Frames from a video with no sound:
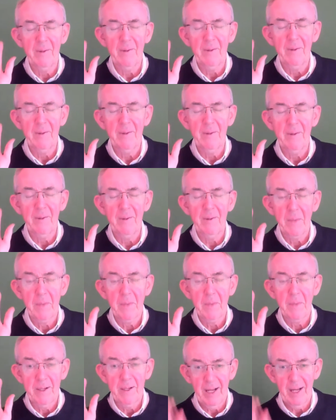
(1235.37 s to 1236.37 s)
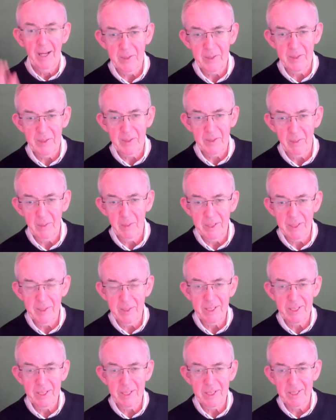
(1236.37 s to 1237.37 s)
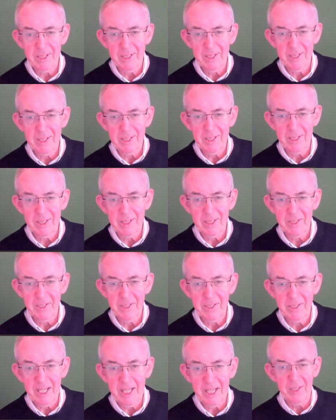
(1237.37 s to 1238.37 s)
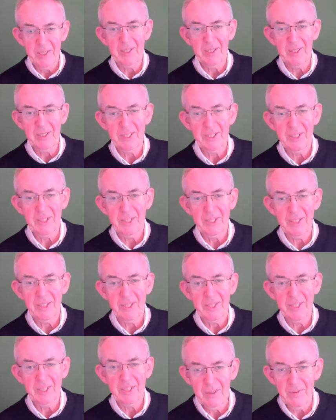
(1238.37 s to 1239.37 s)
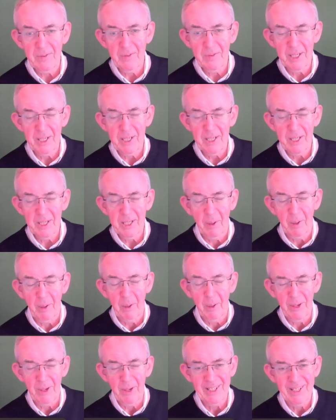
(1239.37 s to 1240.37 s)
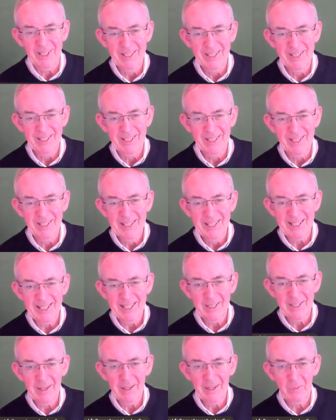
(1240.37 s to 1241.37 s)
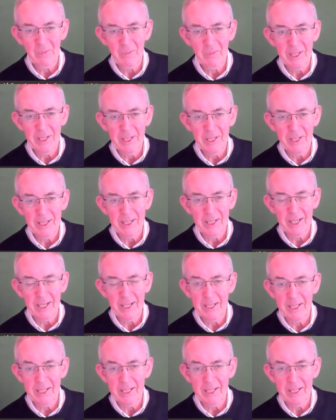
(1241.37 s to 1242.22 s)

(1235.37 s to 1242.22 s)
Okay. For technical reasons, it's unavailable, and I can actually bring it